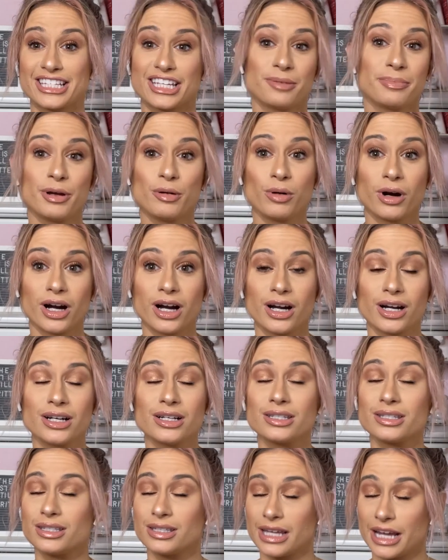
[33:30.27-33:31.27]
It could be
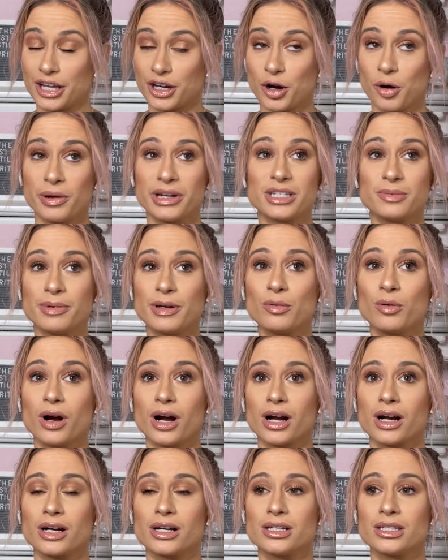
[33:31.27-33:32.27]
worse. They could always be
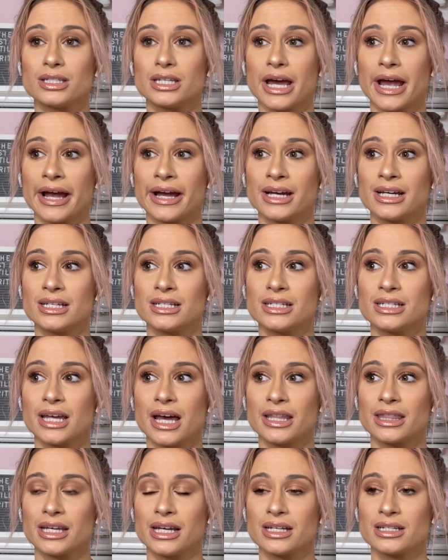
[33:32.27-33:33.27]
worse. And
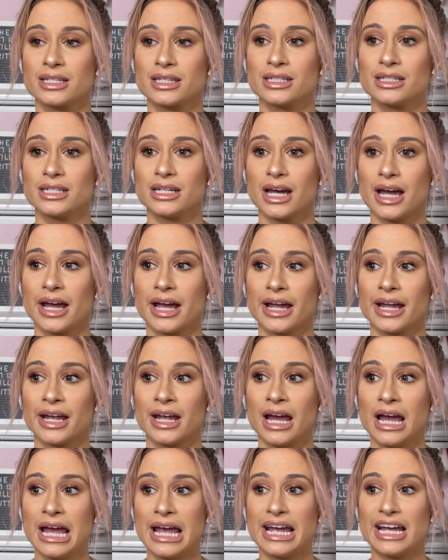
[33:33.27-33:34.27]
at the end of the
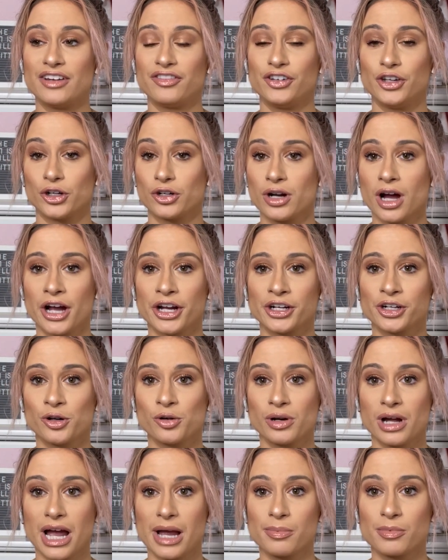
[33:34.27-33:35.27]
day, if you're not your
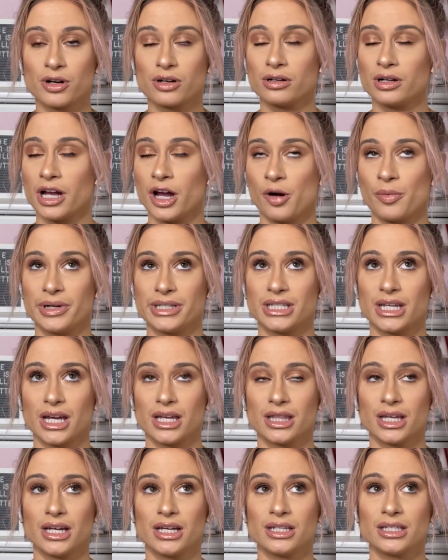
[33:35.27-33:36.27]
own hype girl, I always say
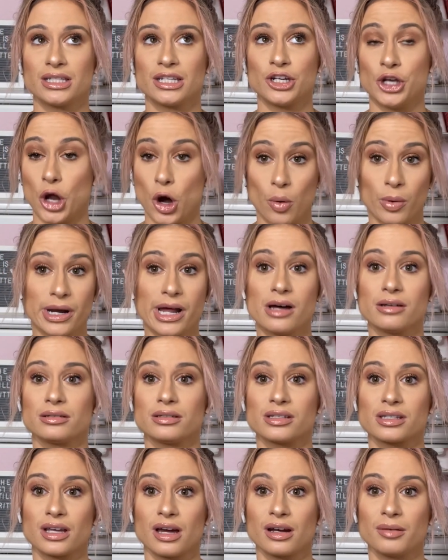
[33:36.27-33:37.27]
this, no one else
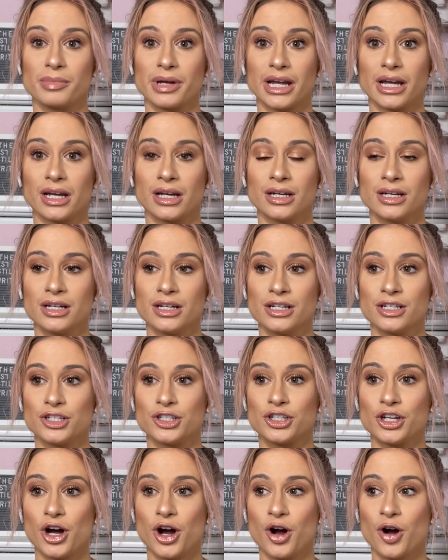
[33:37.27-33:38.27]
is going to be.
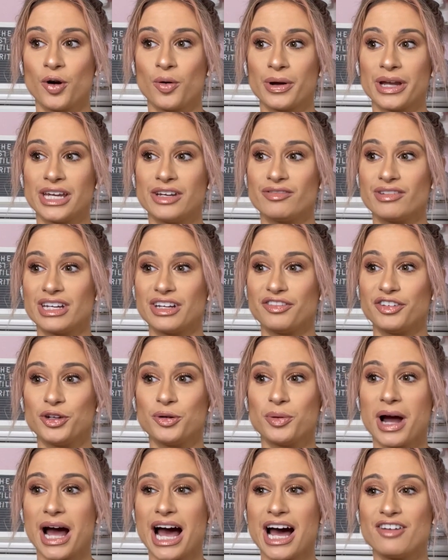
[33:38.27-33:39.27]
So even if
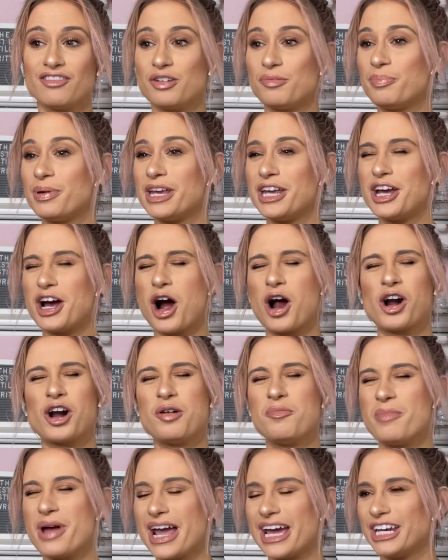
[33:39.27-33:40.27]
you have a PR,
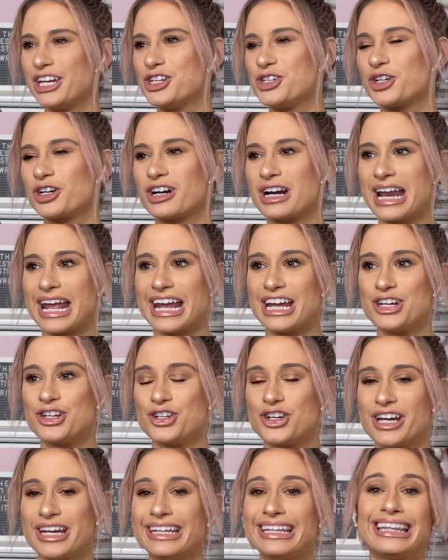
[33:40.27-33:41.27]
a manager, an
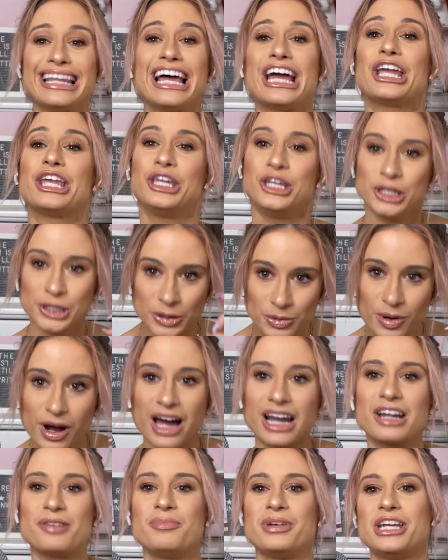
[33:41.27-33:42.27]
agent, like you
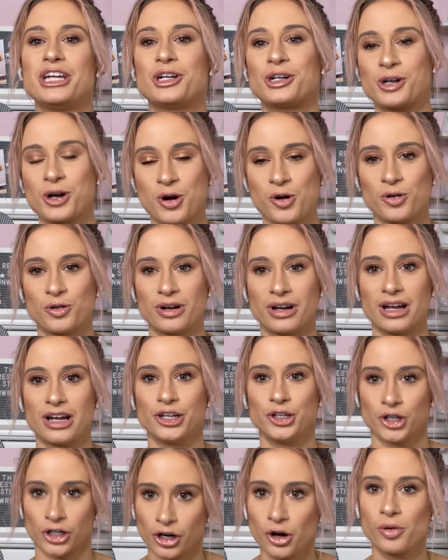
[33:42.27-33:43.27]
got to be your own
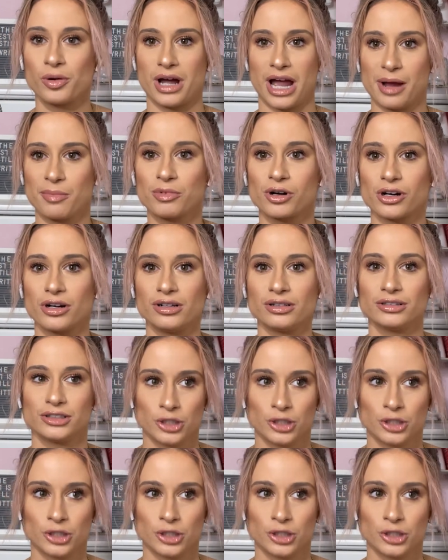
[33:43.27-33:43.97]
hype girl.